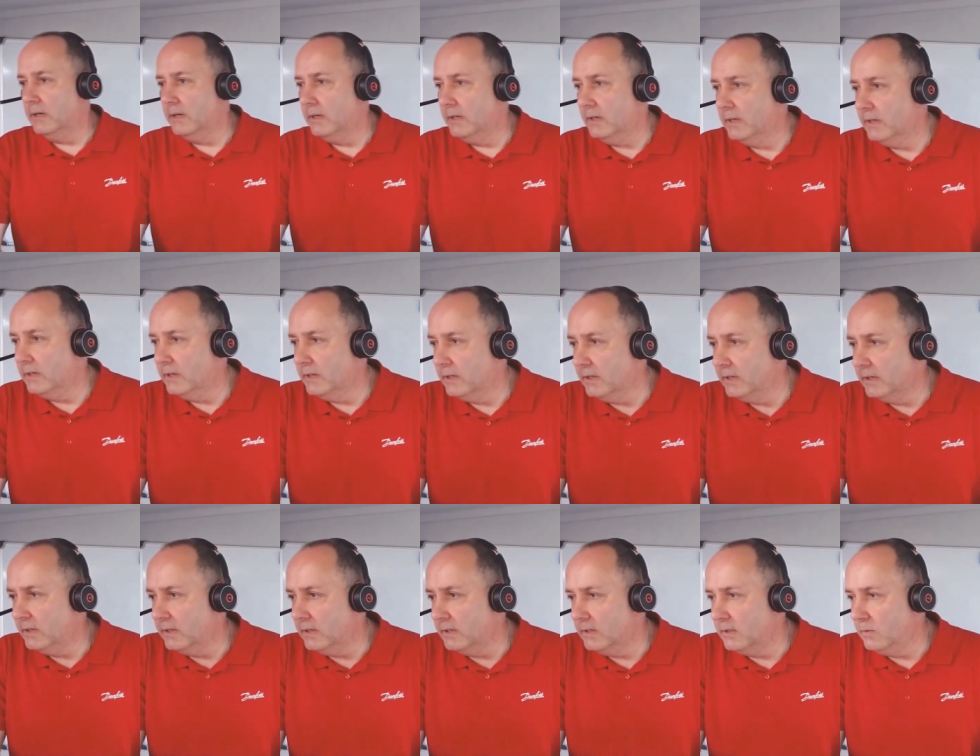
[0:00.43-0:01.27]

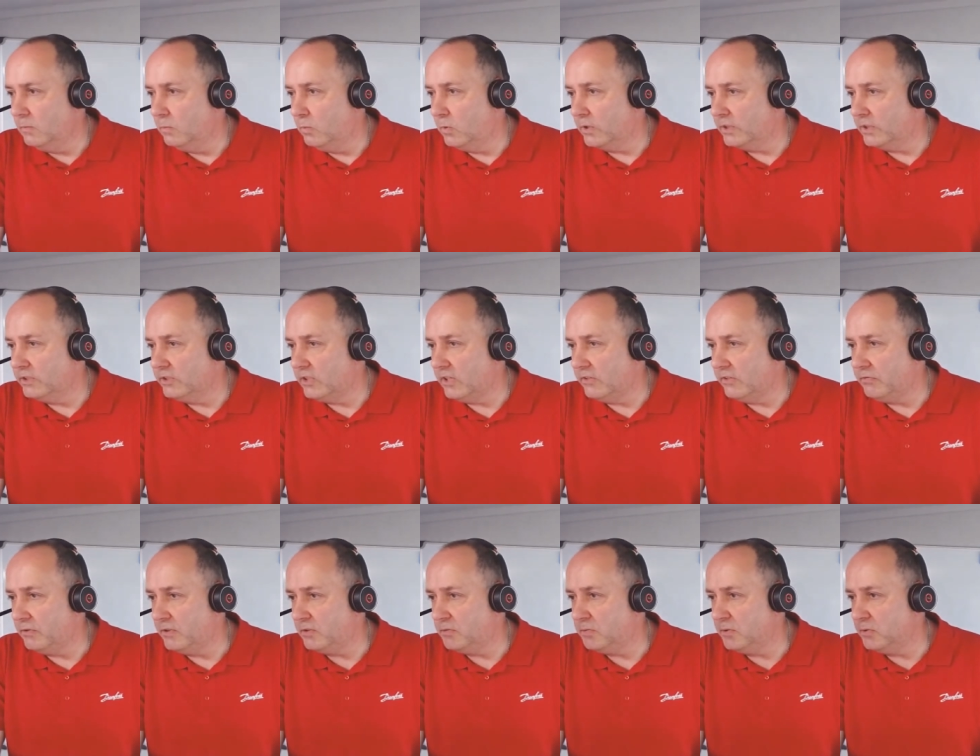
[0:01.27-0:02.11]
What is
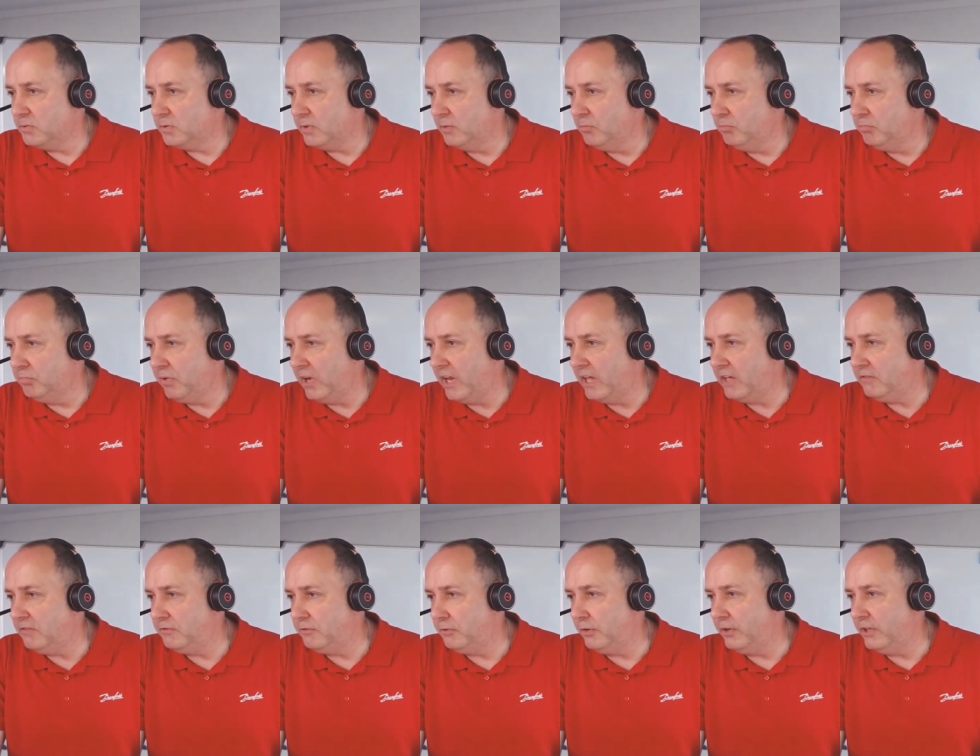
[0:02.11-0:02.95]
difference between
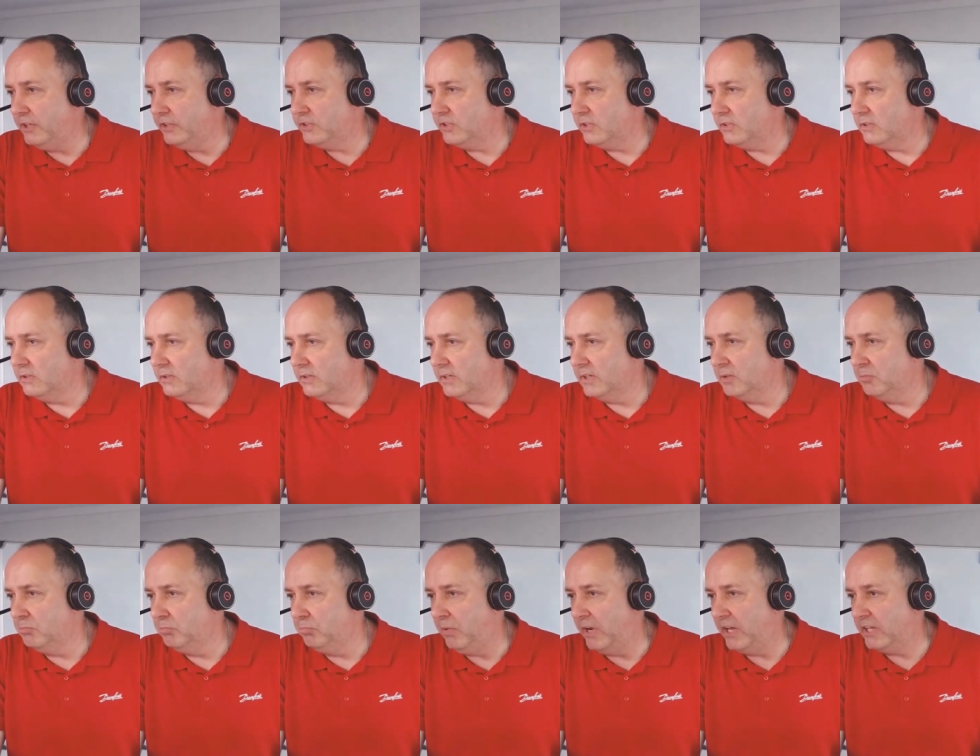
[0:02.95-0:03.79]
plate freezer
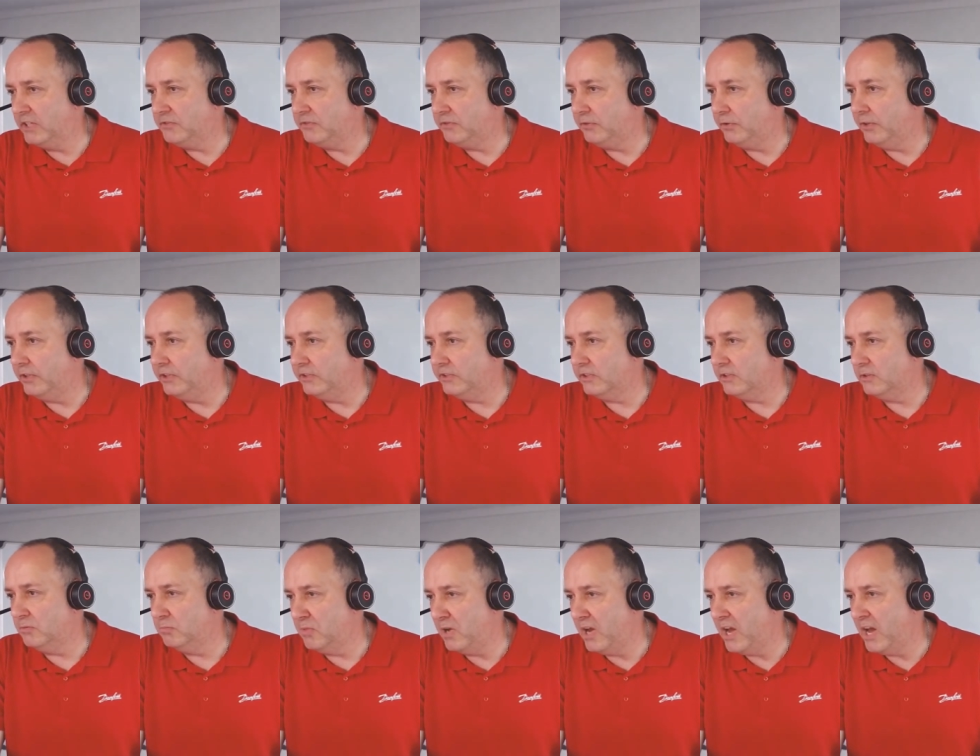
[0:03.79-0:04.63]
and blast
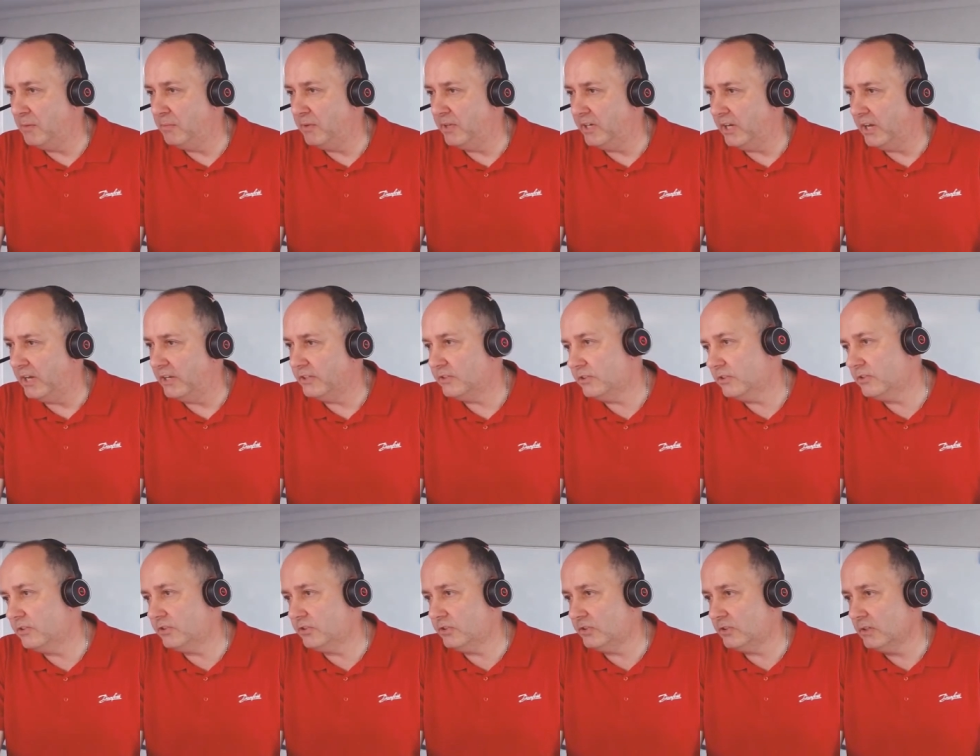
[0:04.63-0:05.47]
freezer? Mohammed
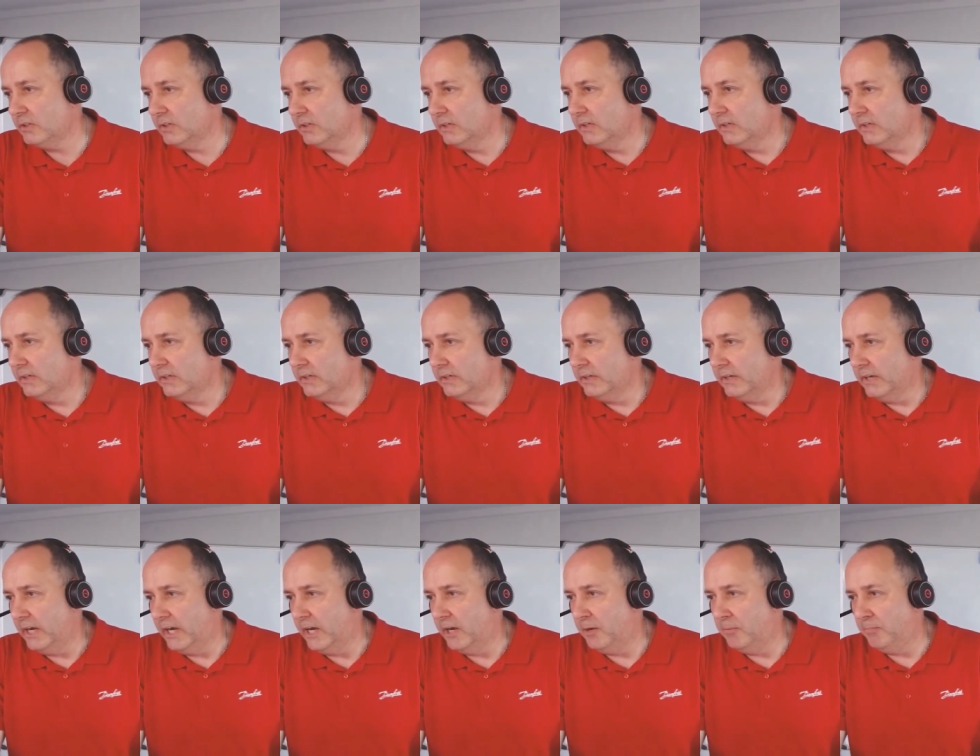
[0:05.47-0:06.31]
asks.
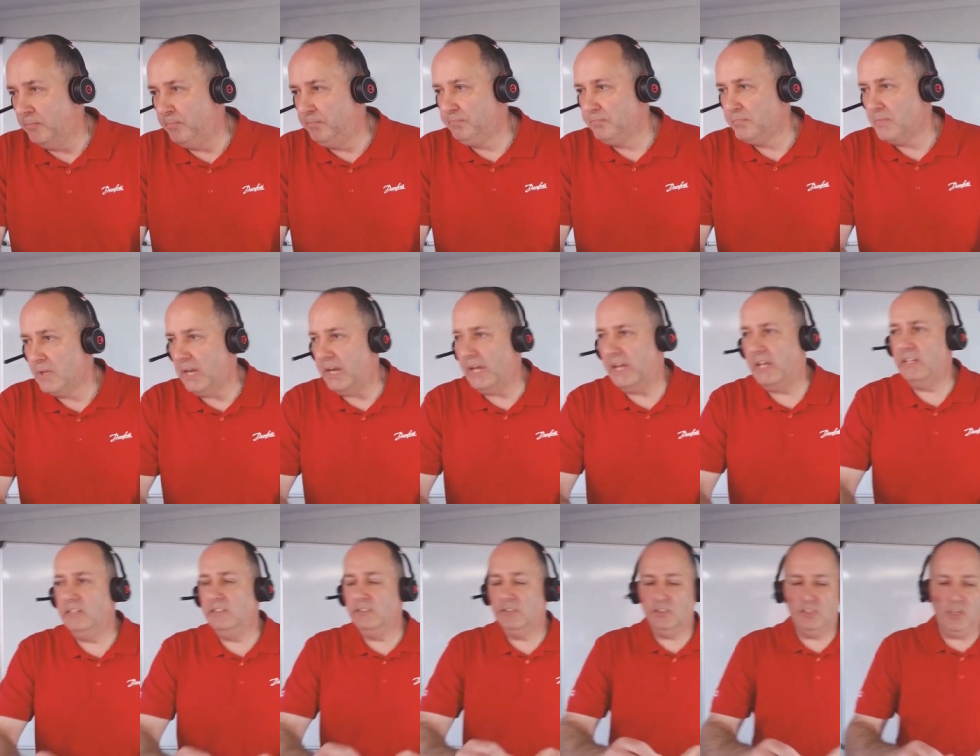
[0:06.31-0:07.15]

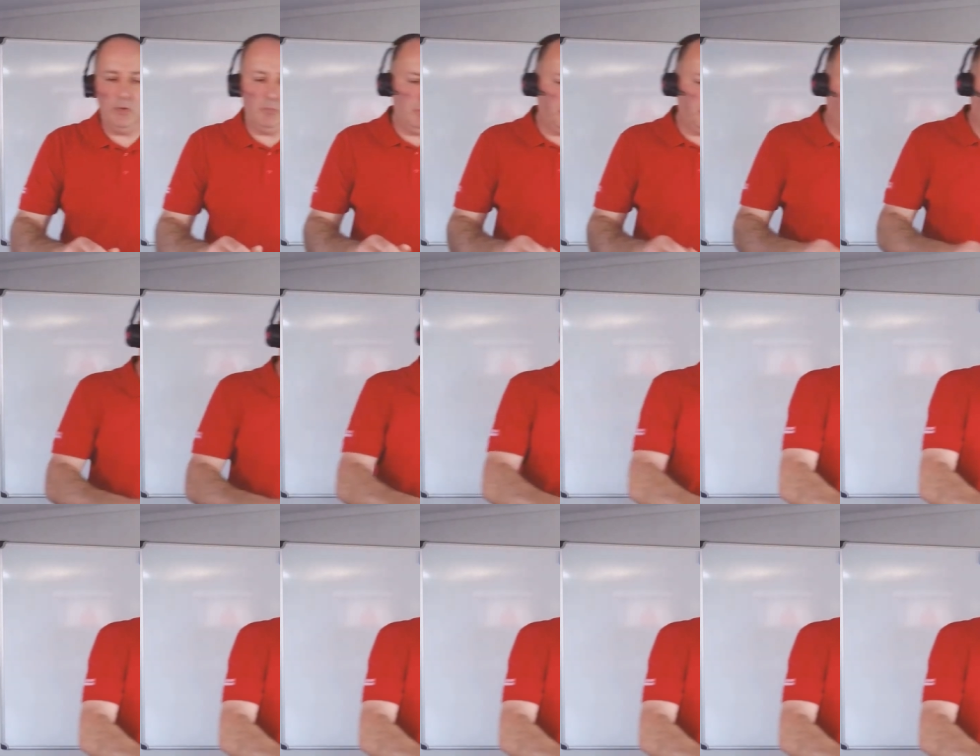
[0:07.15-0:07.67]
In simple